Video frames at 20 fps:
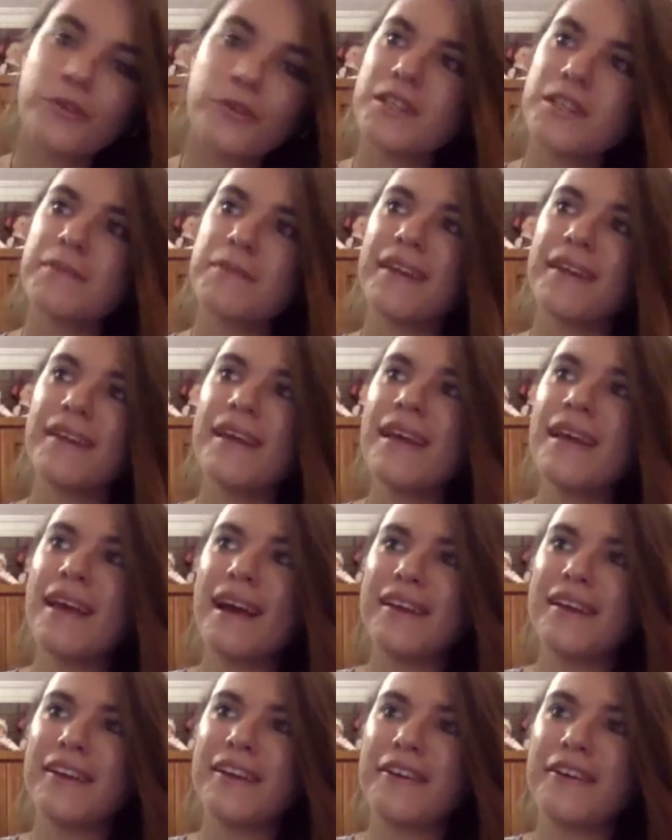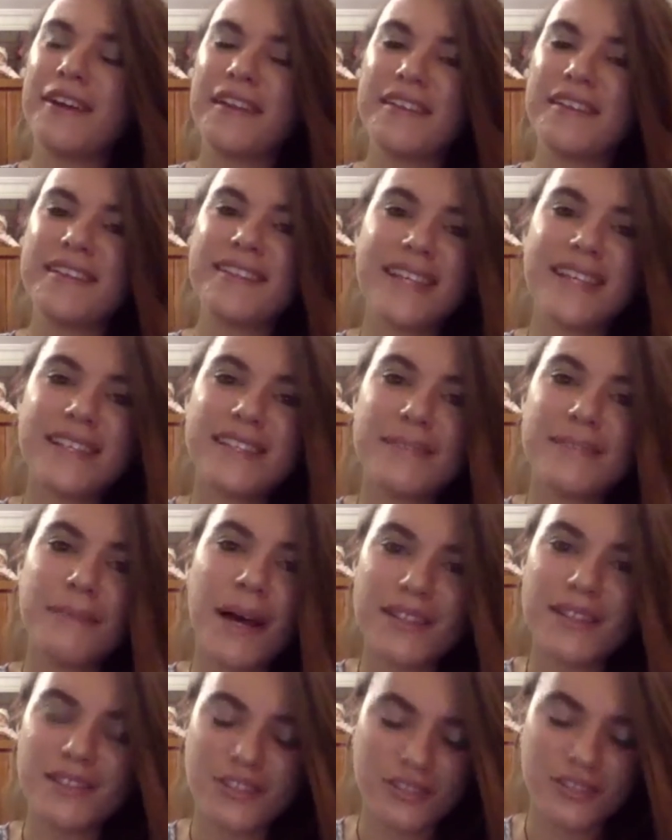We spent, another 6
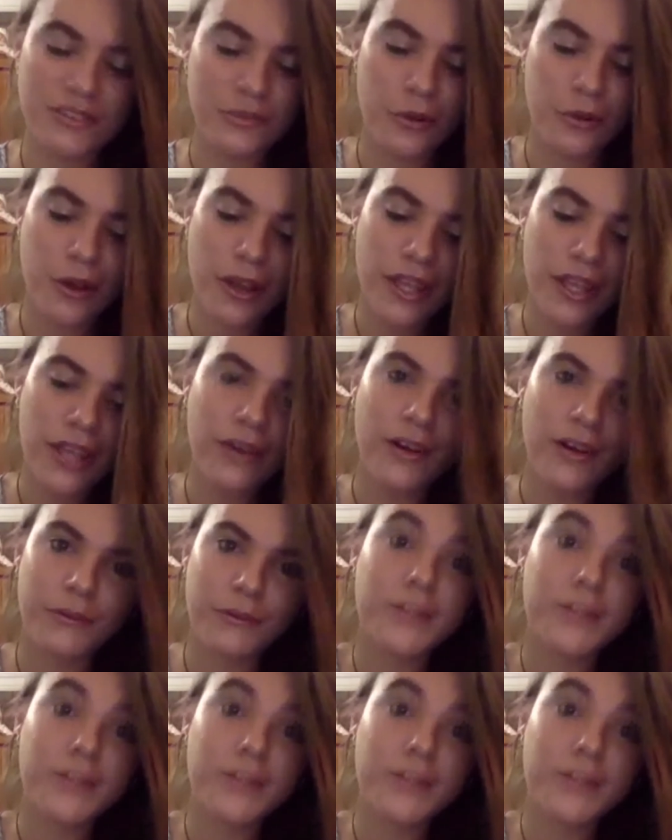months just working on it.